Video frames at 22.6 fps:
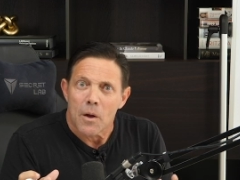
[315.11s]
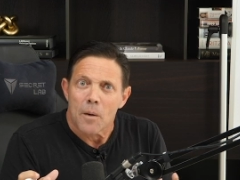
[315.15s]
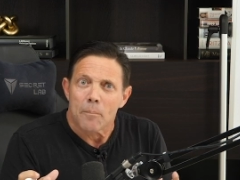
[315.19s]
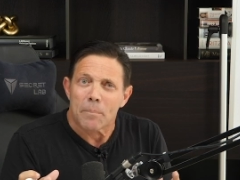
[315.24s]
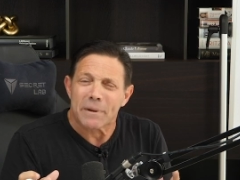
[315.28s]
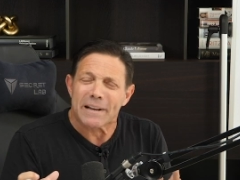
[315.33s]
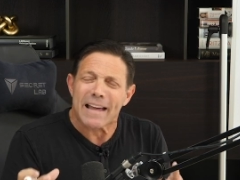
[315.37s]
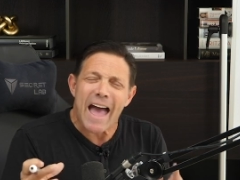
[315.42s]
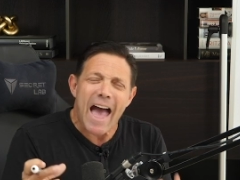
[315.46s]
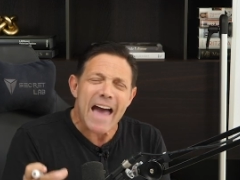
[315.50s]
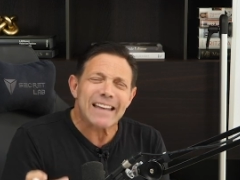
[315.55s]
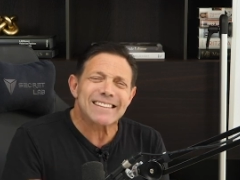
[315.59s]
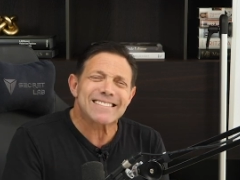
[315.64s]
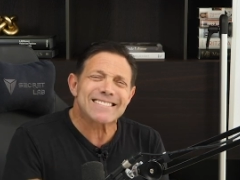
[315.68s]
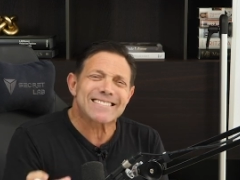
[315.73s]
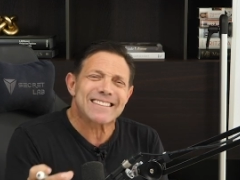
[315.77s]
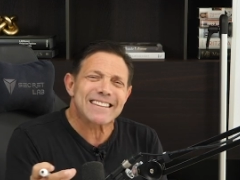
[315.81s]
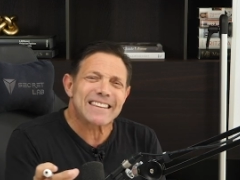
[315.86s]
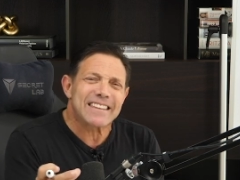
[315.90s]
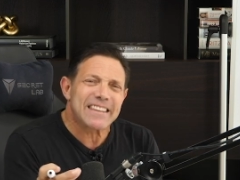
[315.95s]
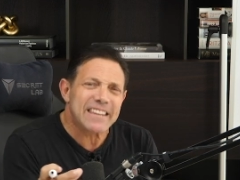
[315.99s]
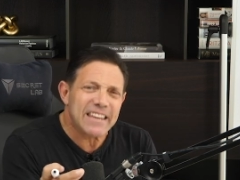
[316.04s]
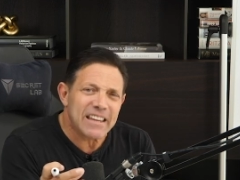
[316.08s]
But how does
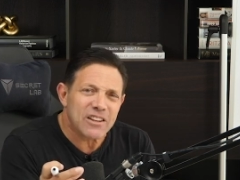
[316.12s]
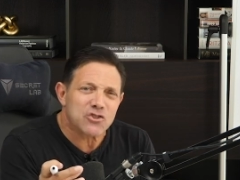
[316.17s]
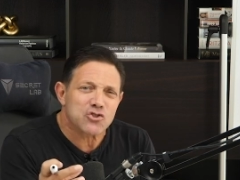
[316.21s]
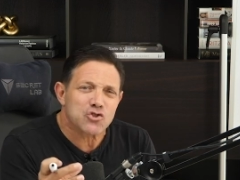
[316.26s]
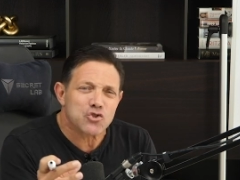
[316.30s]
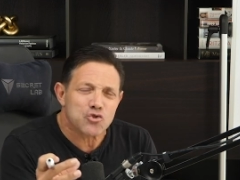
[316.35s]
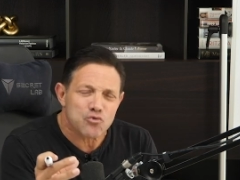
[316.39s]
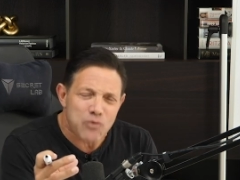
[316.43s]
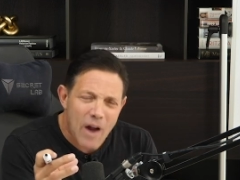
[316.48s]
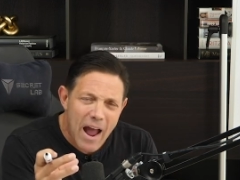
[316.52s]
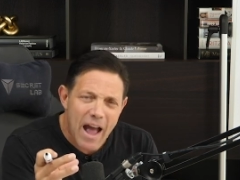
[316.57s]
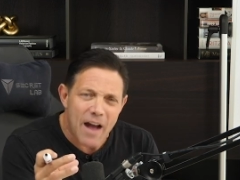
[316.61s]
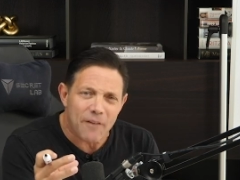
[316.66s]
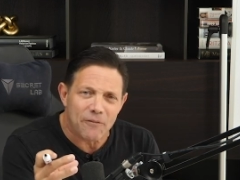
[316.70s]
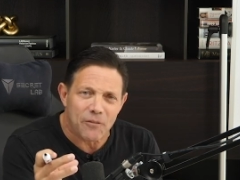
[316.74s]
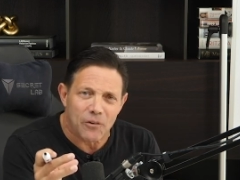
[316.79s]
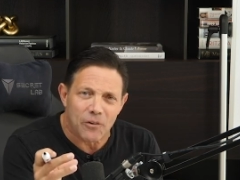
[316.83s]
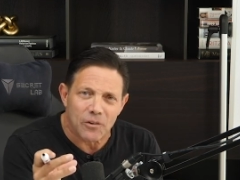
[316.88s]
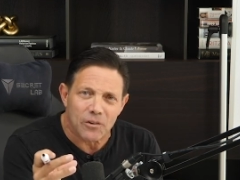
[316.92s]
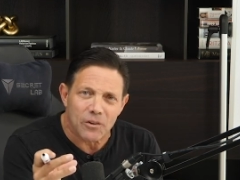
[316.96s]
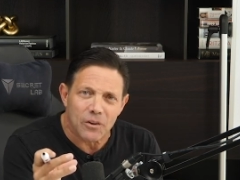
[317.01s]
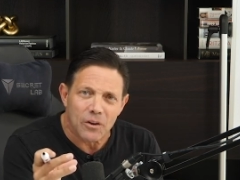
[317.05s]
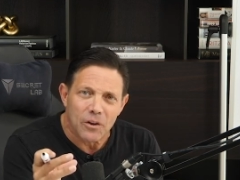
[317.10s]
the heat
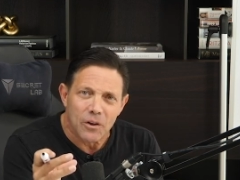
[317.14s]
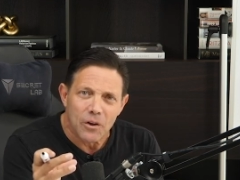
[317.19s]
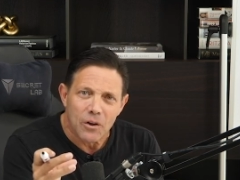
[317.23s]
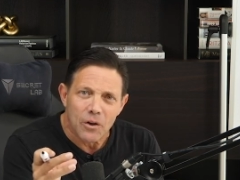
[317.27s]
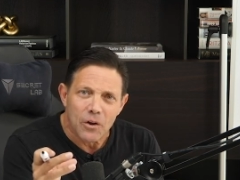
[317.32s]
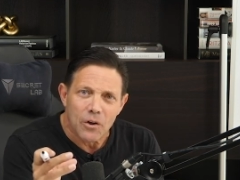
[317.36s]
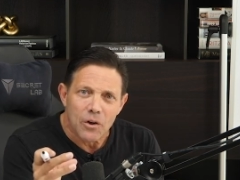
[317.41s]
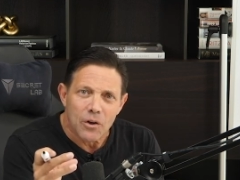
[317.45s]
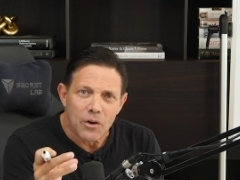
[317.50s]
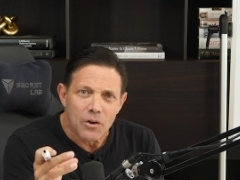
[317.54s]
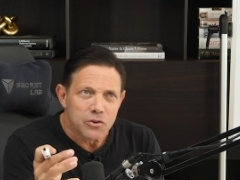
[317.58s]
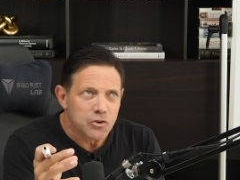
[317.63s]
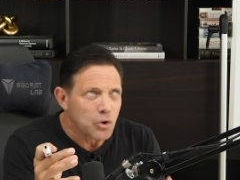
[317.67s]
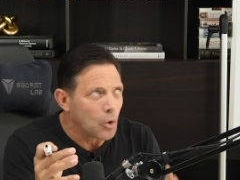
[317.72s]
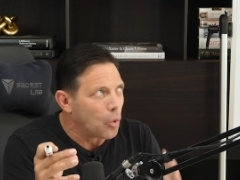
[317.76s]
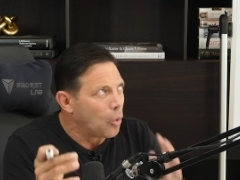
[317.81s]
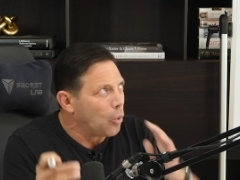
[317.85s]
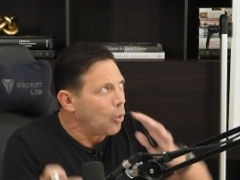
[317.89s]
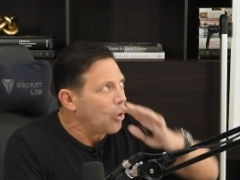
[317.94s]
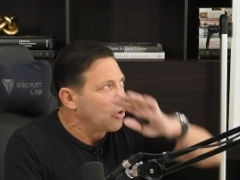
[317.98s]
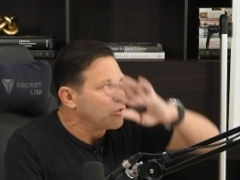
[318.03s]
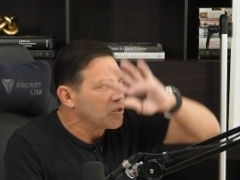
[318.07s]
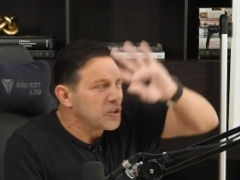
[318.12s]
travel to
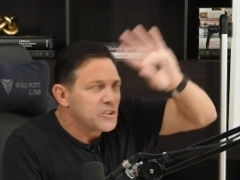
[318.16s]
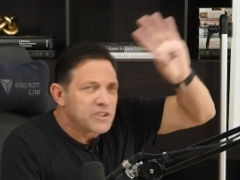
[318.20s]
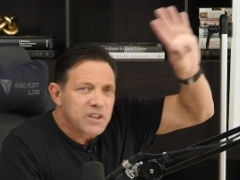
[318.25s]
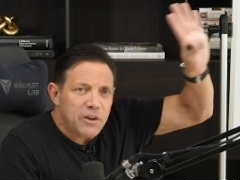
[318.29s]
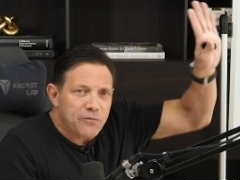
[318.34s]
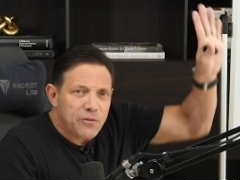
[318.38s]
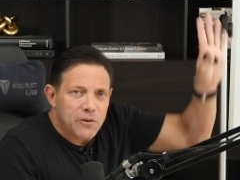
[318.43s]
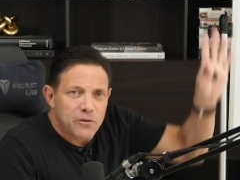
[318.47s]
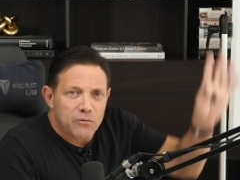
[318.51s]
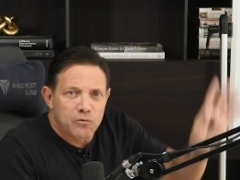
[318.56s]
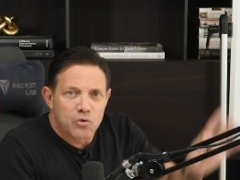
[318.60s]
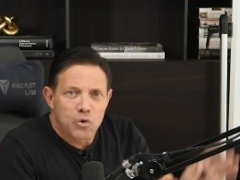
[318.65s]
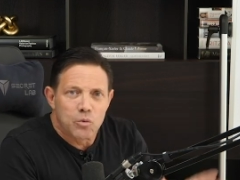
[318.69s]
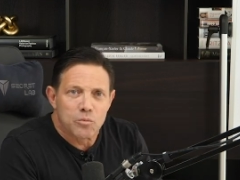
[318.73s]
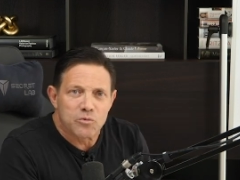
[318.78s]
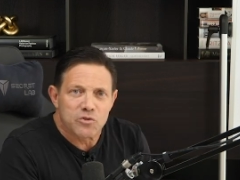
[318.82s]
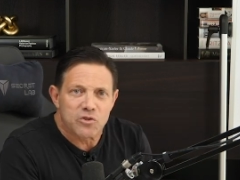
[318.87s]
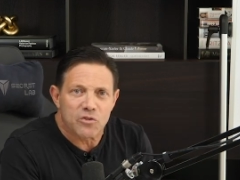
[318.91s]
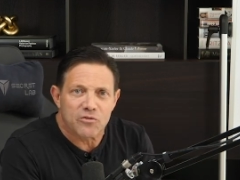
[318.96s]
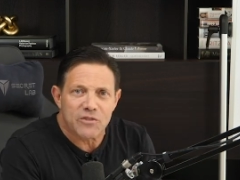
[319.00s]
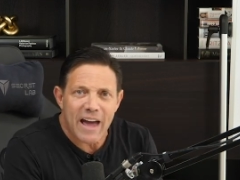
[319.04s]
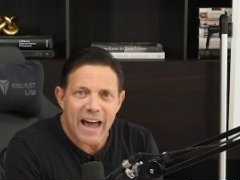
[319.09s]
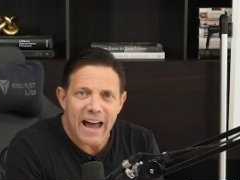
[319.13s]
all the different
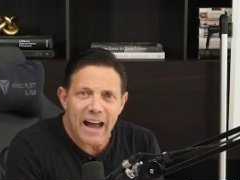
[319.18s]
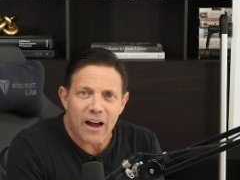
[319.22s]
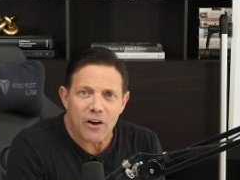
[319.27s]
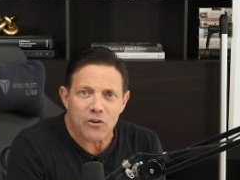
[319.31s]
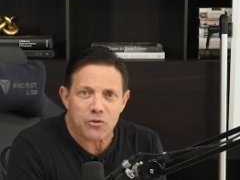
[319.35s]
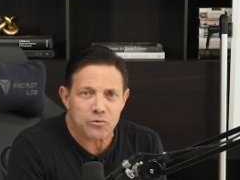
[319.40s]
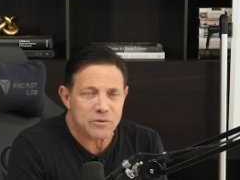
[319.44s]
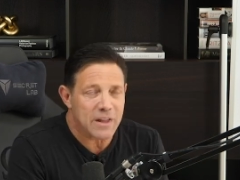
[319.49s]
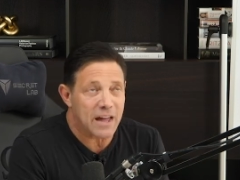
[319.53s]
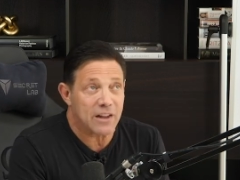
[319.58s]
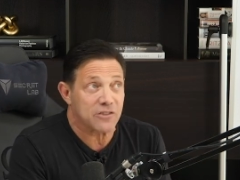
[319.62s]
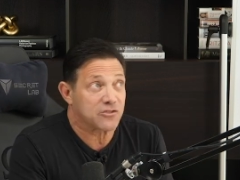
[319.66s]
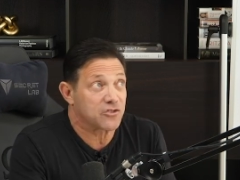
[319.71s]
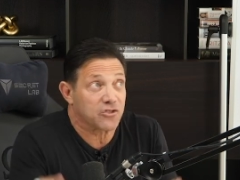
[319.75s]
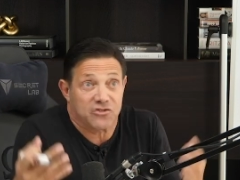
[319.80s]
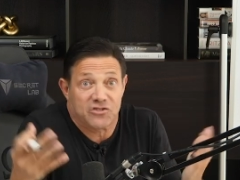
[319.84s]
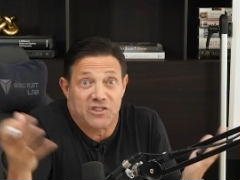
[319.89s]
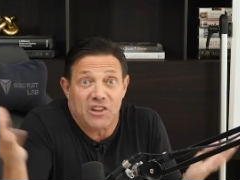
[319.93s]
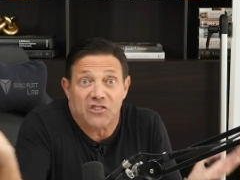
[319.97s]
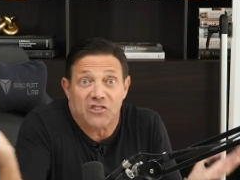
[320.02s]
rooms of the house without just